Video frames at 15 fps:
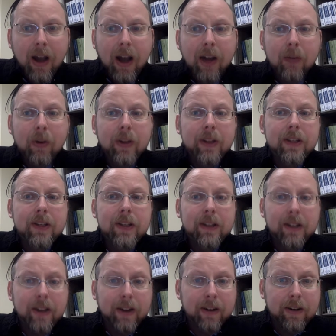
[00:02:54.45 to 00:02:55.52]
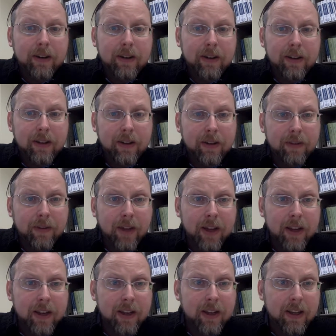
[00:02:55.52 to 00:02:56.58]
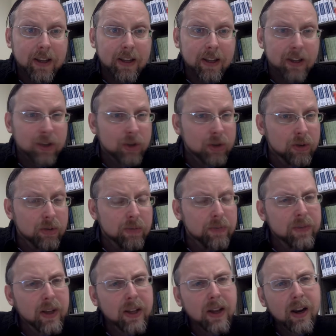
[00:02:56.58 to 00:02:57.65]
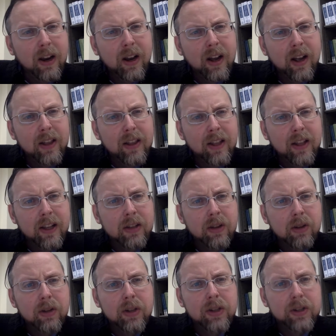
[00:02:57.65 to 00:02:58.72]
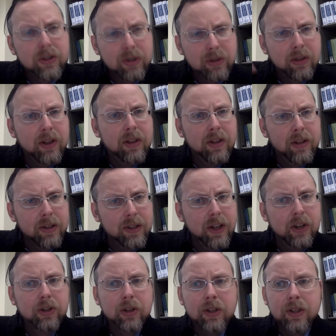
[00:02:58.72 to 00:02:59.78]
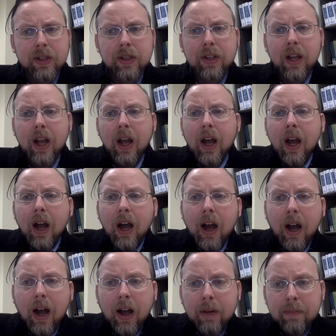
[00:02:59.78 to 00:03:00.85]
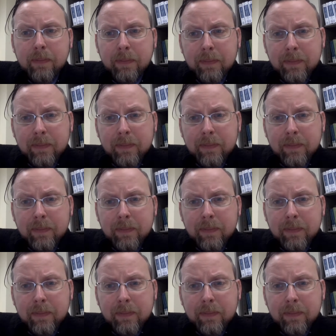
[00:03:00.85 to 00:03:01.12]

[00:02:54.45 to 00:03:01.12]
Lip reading: I wanted to clarify an issue that I noticed in the discussions. BA